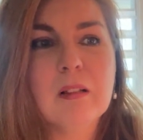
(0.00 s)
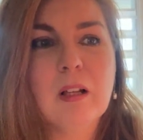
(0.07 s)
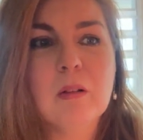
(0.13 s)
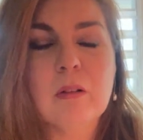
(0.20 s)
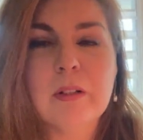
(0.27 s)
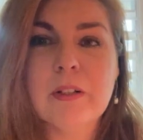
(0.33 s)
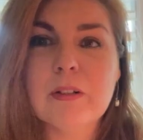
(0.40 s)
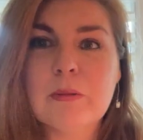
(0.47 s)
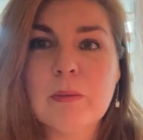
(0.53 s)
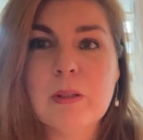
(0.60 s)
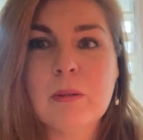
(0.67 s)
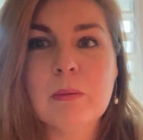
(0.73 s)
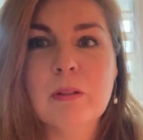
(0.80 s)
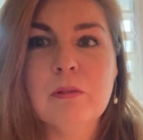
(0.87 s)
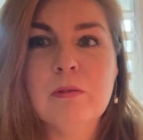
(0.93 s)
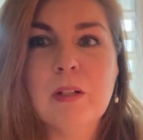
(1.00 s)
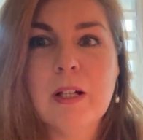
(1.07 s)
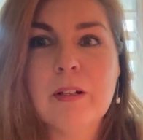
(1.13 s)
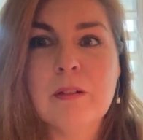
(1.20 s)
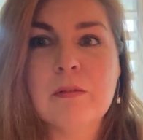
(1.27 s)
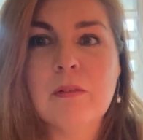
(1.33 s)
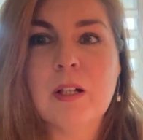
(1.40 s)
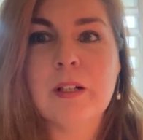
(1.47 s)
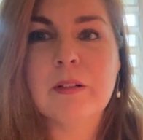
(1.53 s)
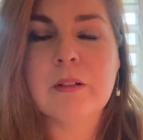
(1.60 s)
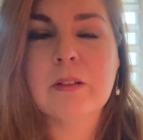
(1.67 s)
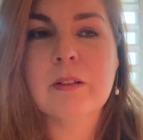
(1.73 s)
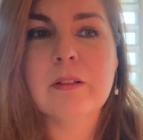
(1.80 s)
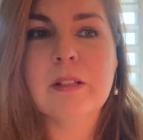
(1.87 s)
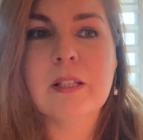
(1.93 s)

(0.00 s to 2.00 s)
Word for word: oh, here's what a real firefighter